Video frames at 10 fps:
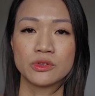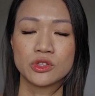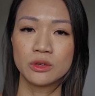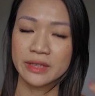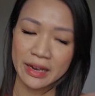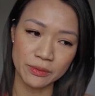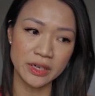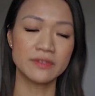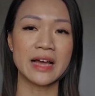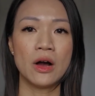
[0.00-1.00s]
So get
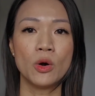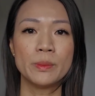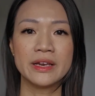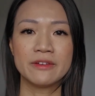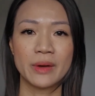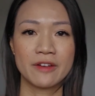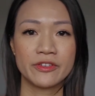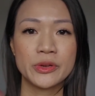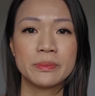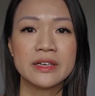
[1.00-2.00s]
rid of that old belief,
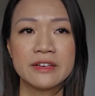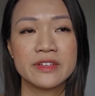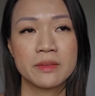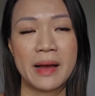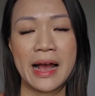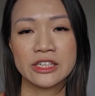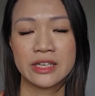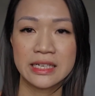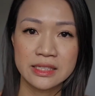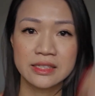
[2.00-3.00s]
whatever you believe in the past,
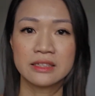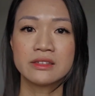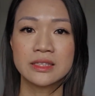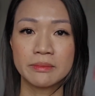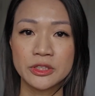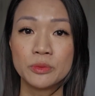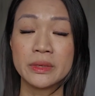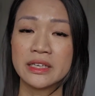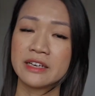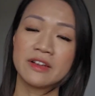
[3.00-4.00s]
instill some new
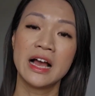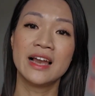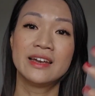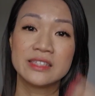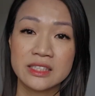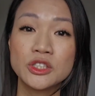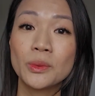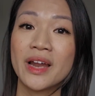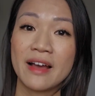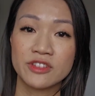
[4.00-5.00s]
belief, listen to
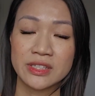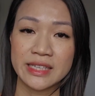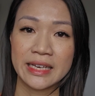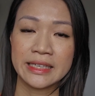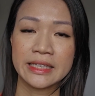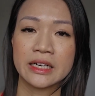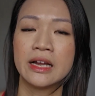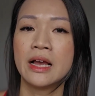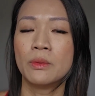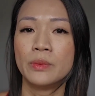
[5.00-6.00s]
what I have to say here,
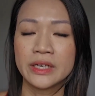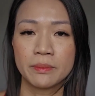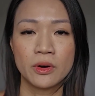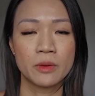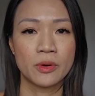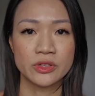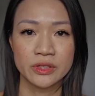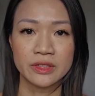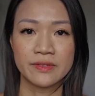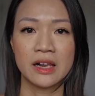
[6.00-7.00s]
read a book,
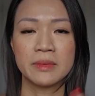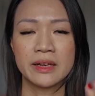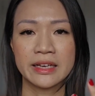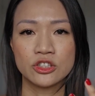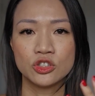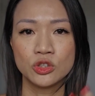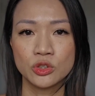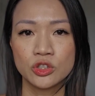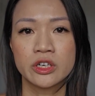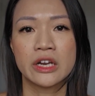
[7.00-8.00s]
personal development, like
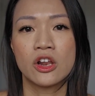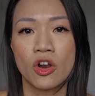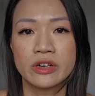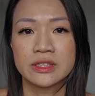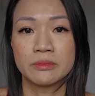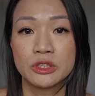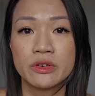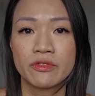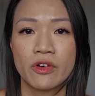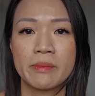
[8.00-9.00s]
you're going to learn some new
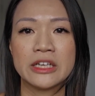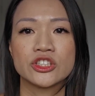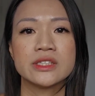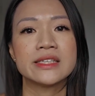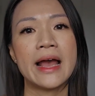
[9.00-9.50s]
information.